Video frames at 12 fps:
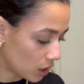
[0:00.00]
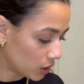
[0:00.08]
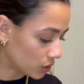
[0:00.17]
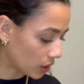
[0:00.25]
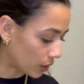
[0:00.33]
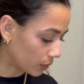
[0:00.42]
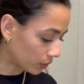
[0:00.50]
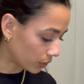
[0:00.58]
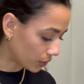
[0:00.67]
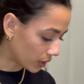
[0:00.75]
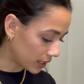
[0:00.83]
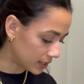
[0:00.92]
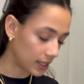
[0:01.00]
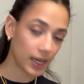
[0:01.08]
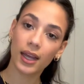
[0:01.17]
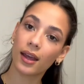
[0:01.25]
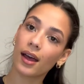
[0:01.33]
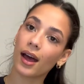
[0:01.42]
So I don't look
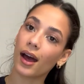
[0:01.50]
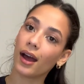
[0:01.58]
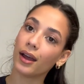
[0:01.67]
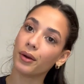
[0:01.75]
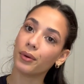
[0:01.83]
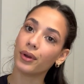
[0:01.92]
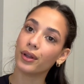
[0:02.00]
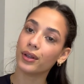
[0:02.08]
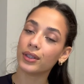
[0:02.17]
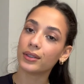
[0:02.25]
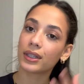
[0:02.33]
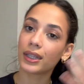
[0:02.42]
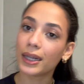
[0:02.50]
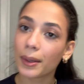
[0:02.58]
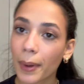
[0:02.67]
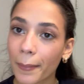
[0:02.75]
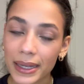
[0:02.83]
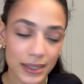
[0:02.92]
crazy, I will clean up
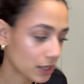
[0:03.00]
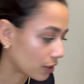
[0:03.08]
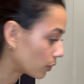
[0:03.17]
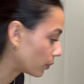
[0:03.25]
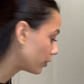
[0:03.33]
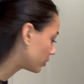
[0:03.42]
my mascara with a